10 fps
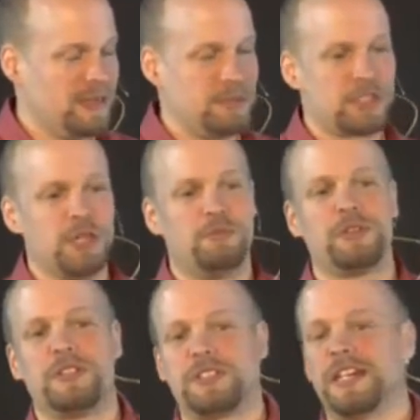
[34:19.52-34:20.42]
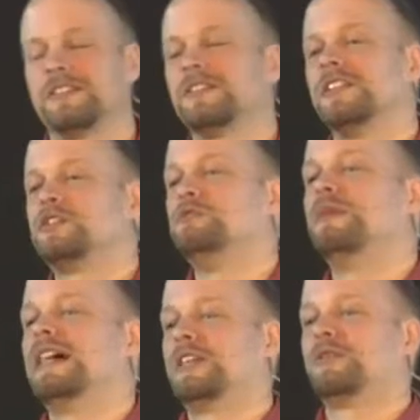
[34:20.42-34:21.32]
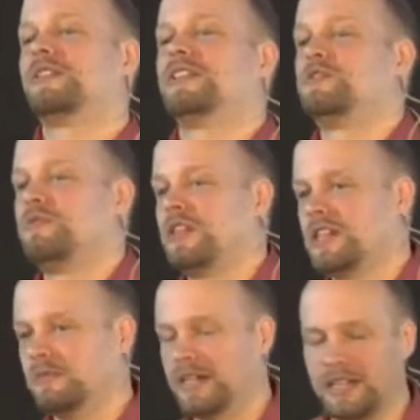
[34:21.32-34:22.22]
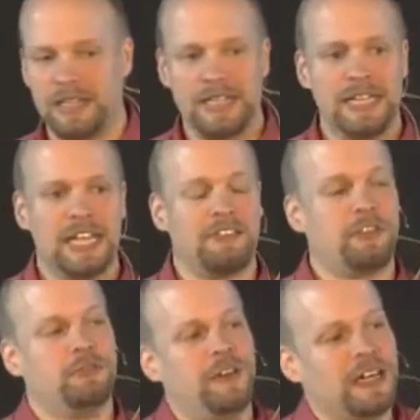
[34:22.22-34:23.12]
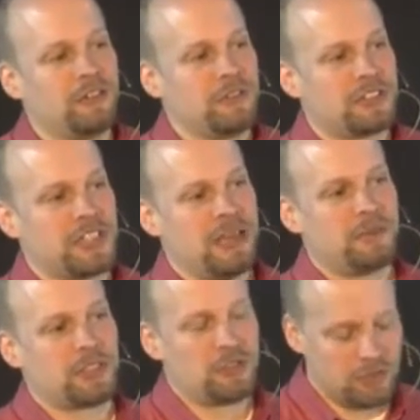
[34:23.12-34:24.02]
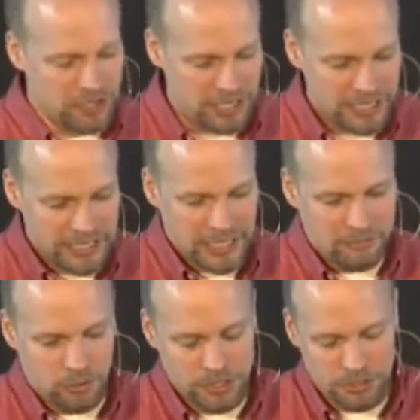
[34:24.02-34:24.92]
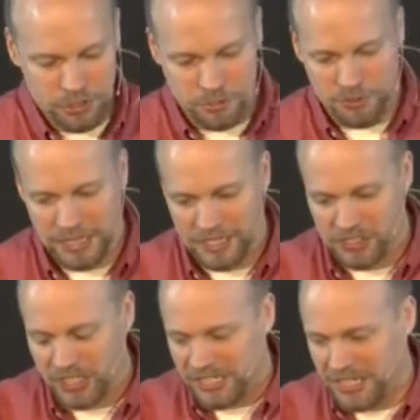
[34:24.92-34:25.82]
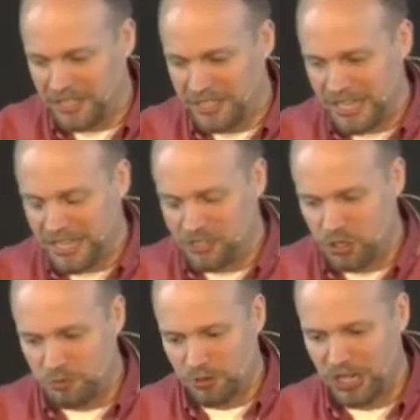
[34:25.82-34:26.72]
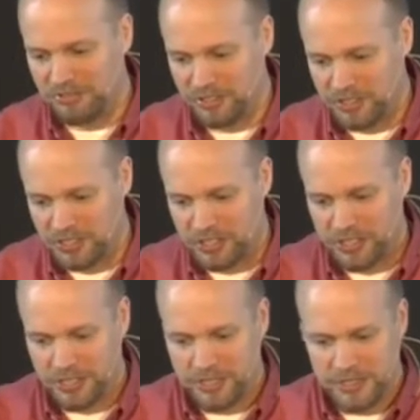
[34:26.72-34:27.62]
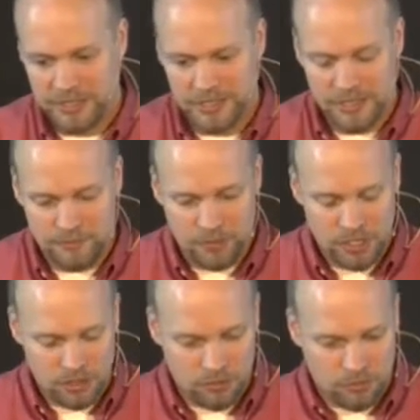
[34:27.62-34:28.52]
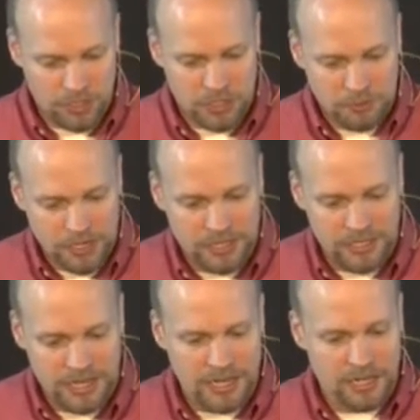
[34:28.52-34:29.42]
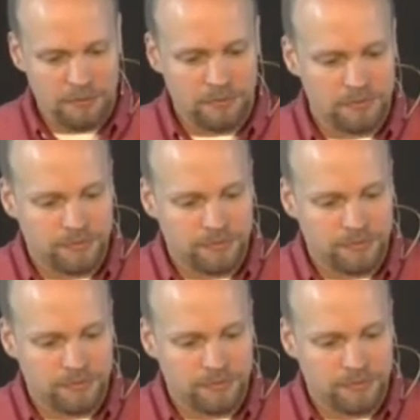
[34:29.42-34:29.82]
I'm just going to put this out there, let you ponder it, let you think about it. If you follow the same story of what took place in the days of the prophets, once upon a time,